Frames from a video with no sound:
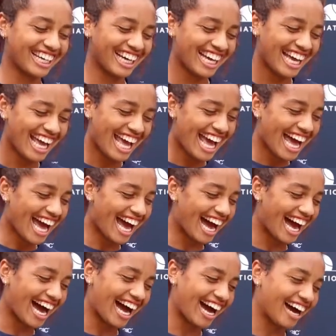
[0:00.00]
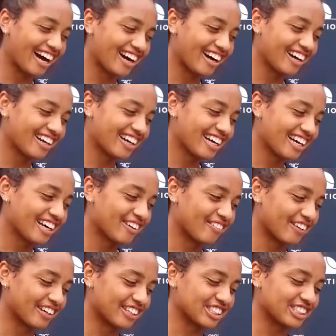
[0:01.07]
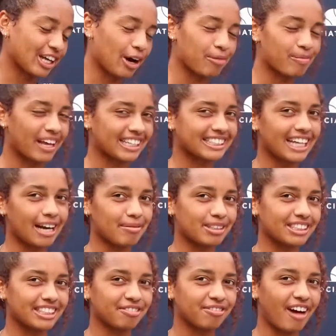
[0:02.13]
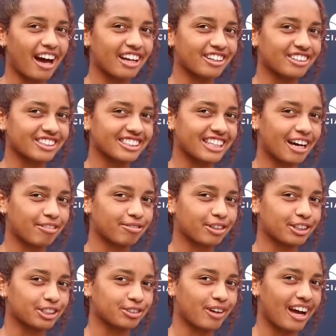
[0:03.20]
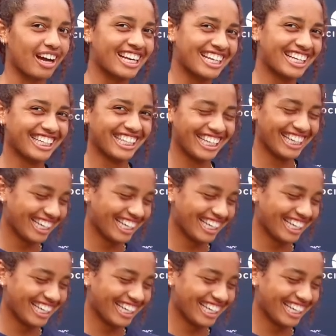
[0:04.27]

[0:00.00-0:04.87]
We just hope next time it's in the finals, not first round.